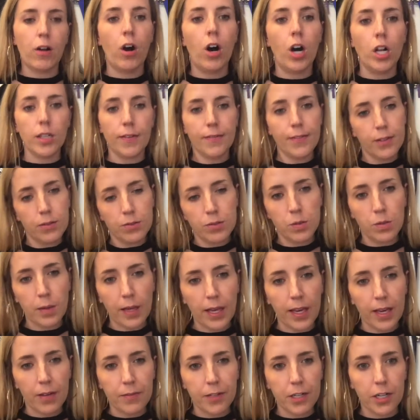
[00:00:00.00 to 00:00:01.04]
all of those
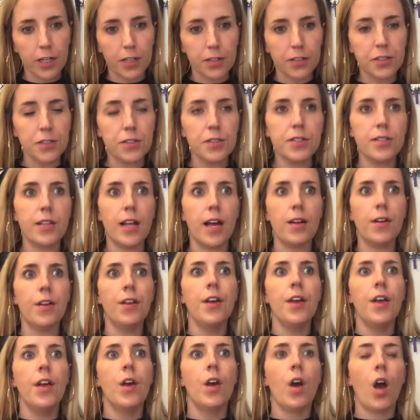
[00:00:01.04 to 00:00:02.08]
weekend rehearsals that
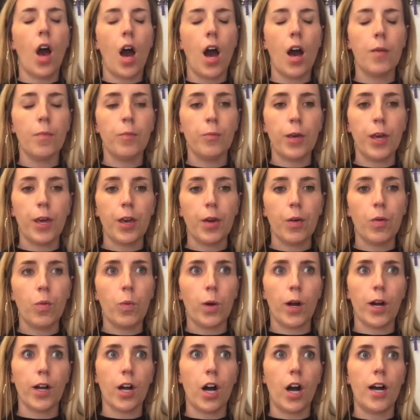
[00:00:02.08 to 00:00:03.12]
we
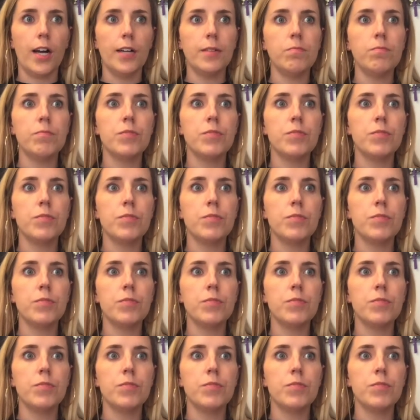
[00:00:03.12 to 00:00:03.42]
work on.